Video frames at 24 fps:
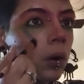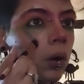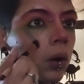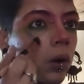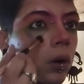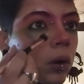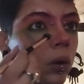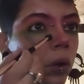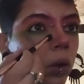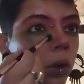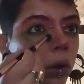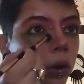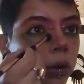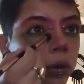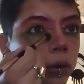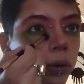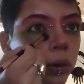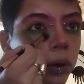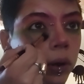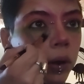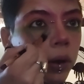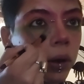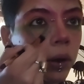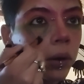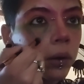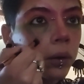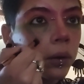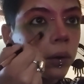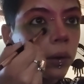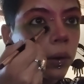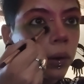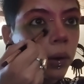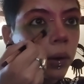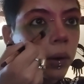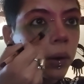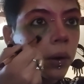and do a little
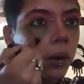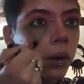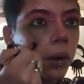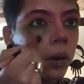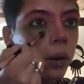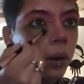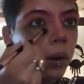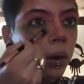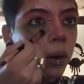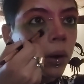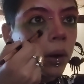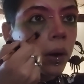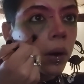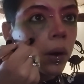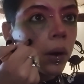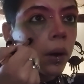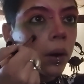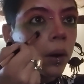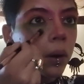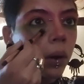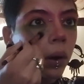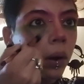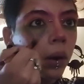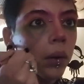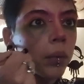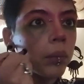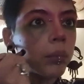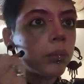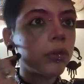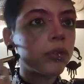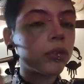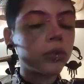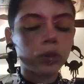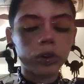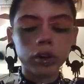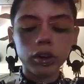triangle.
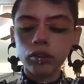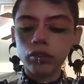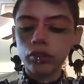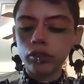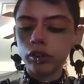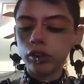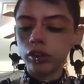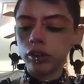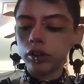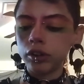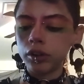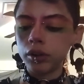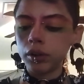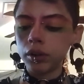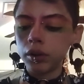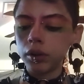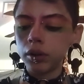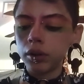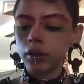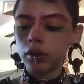And before you fill it in,